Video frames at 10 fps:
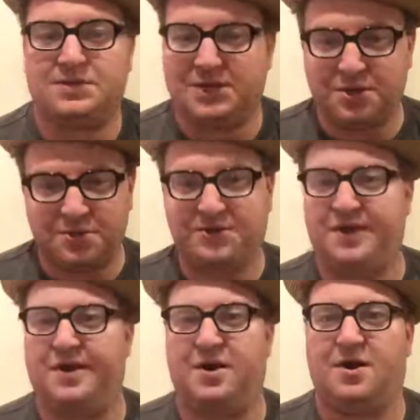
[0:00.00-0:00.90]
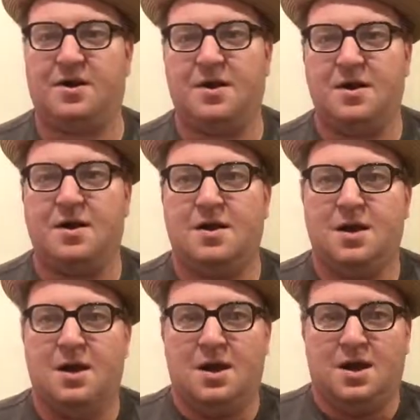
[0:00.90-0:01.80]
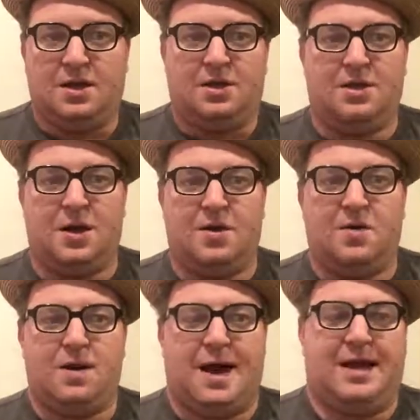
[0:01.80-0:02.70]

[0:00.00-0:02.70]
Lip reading: dinner theater. You know,